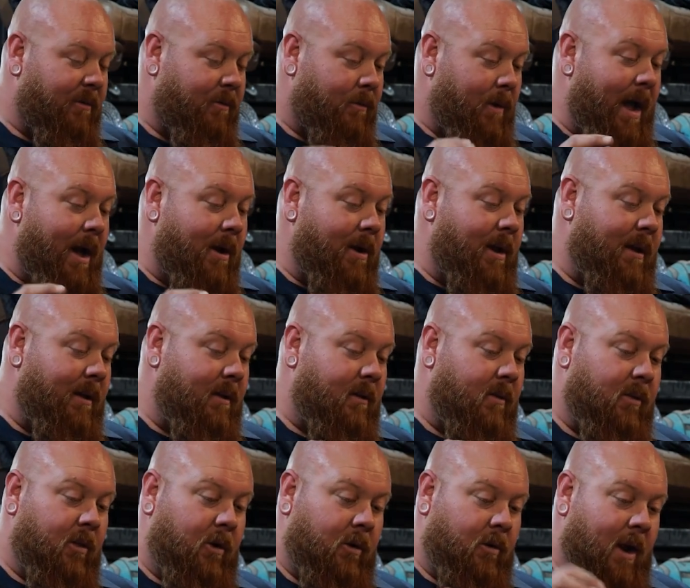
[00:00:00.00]
of
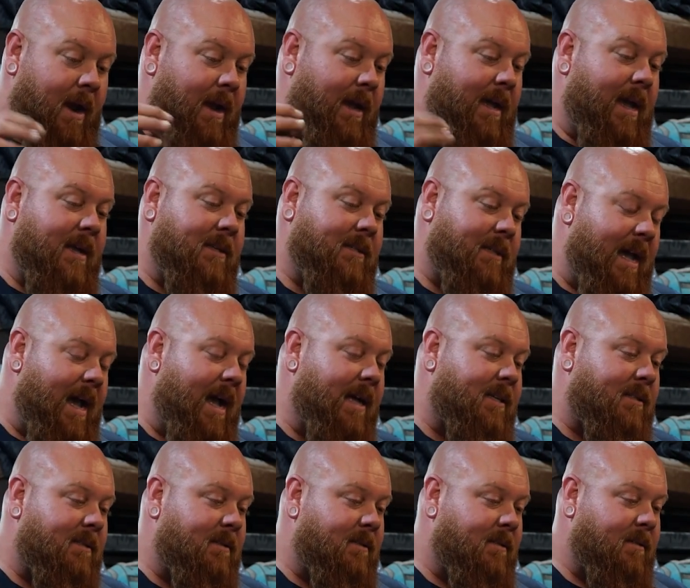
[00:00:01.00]
routing the crankcase
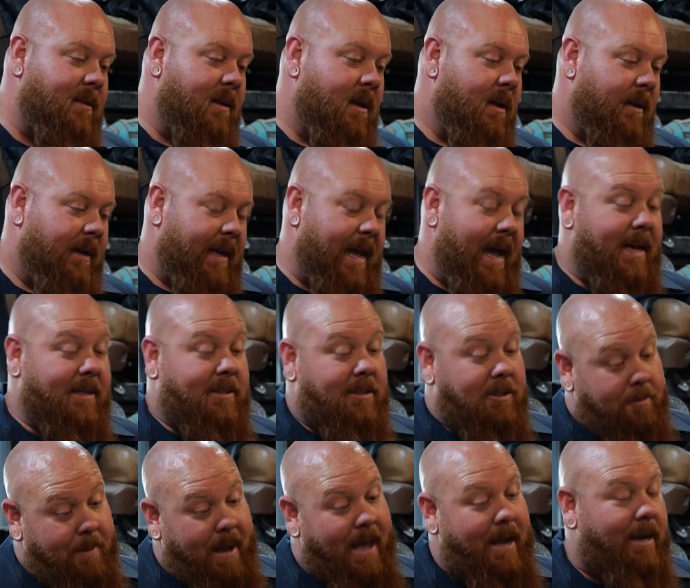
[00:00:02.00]

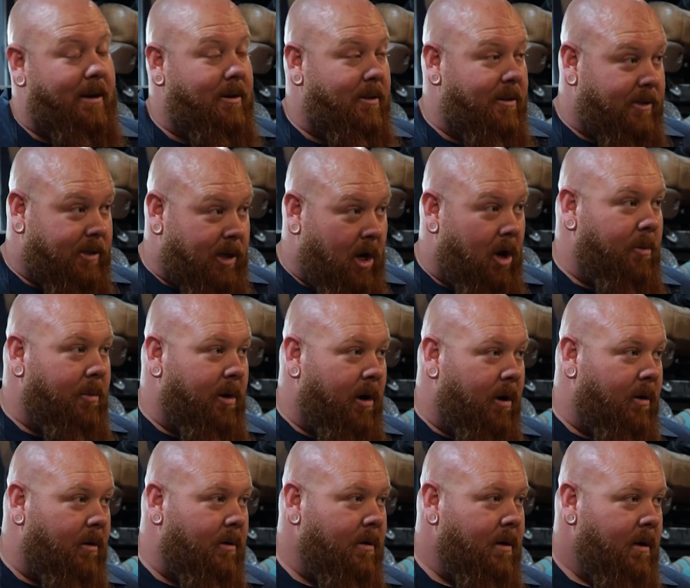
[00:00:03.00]
gases back into the
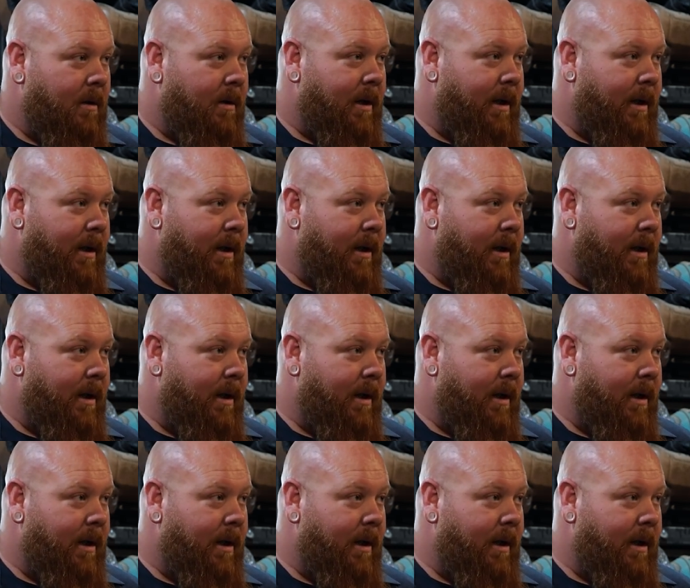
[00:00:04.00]
turbo